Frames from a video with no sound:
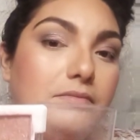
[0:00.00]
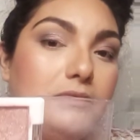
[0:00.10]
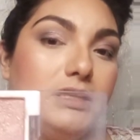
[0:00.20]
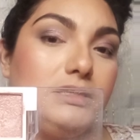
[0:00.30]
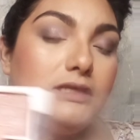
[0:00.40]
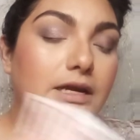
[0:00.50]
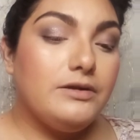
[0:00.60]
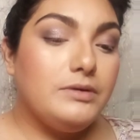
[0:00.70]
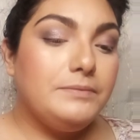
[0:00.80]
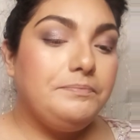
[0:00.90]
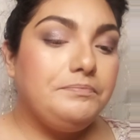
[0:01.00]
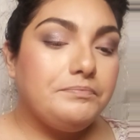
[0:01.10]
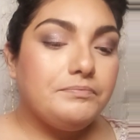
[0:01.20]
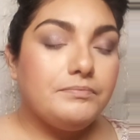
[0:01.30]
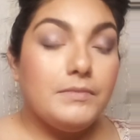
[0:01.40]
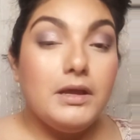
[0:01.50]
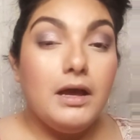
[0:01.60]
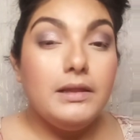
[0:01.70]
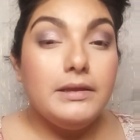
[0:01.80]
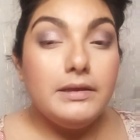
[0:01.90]
This lighter
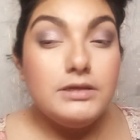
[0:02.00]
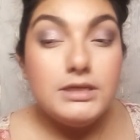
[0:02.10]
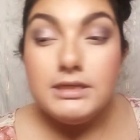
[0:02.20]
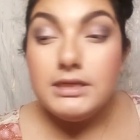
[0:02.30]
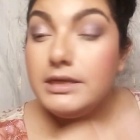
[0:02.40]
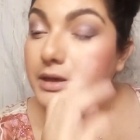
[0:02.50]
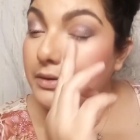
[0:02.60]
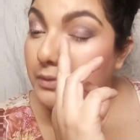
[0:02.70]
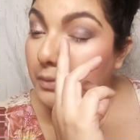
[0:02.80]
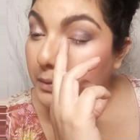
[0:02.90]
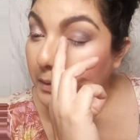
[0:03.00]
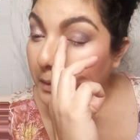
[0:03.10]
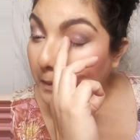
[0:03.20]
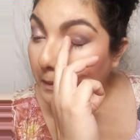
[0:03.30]
one, just in the inner corner,